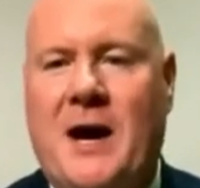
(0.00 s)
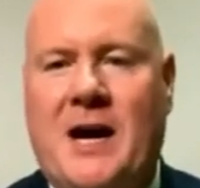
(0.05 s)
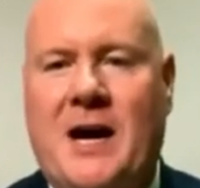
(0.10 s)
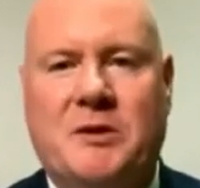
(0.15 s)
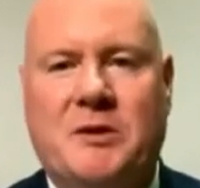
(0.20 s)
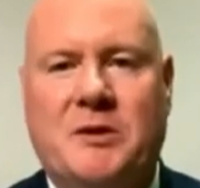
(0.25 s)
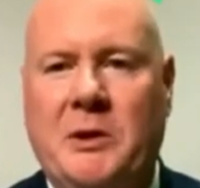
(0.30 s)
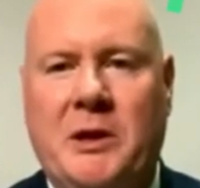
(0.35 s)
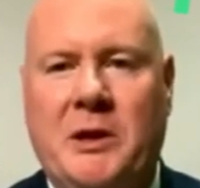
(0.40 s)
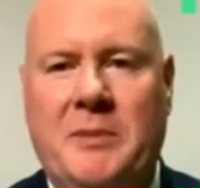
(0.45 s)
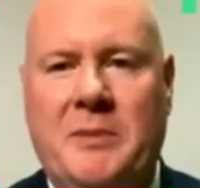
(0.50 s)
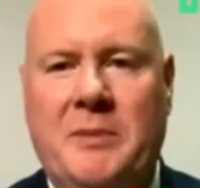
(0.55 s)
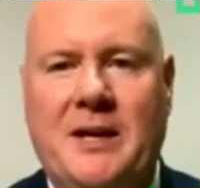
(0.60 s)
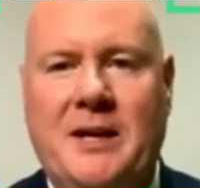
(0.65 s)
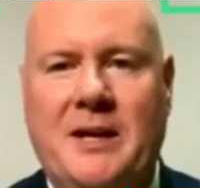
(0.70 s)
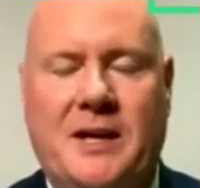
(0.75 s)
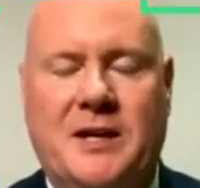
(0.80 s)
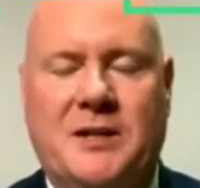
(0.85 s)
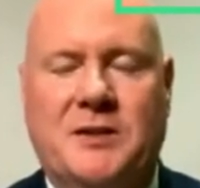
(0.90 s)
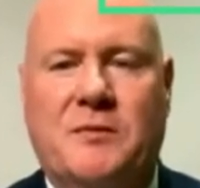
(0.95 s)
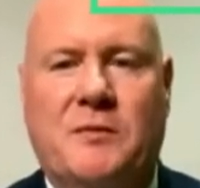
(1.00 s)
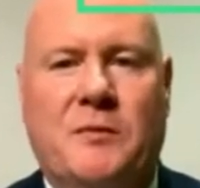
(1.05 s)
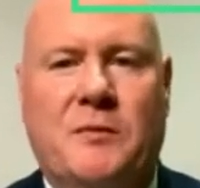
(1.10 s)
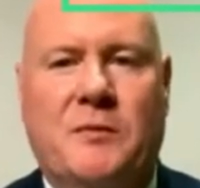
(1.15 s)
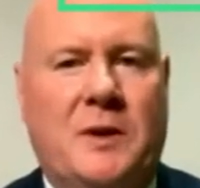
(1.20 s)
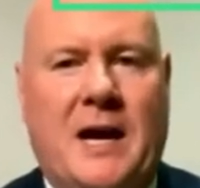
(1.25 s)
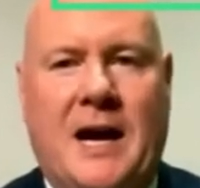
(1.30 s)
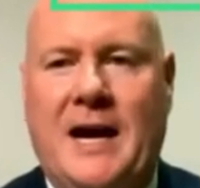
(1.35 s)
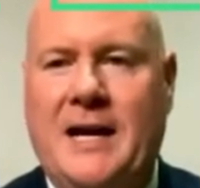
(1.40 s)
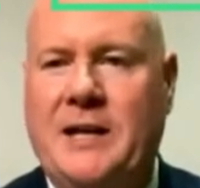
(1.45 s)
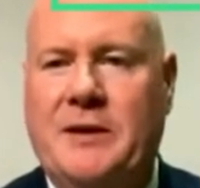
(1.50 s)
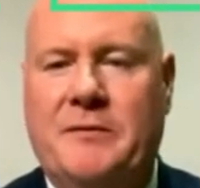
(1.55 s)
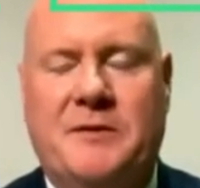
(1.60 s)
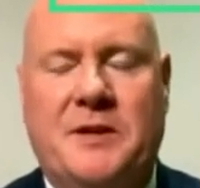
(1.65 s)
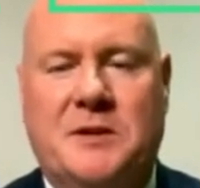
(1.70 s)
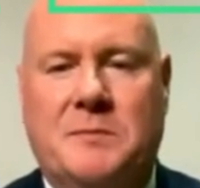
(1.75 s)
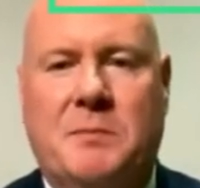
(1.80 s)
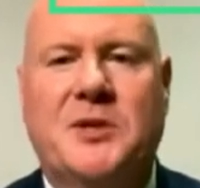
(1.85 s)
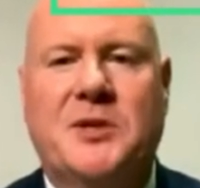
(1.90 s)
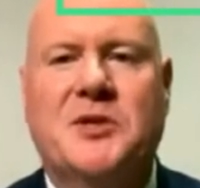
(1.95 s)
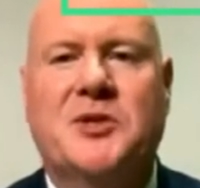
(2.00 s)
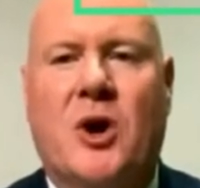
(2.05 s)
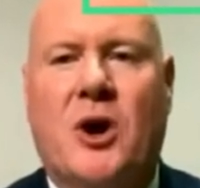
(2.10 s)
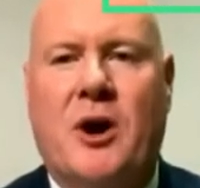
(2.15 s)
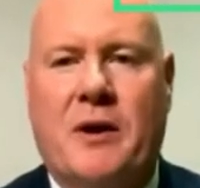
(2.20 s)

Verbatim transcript: Please join the conversation. Put your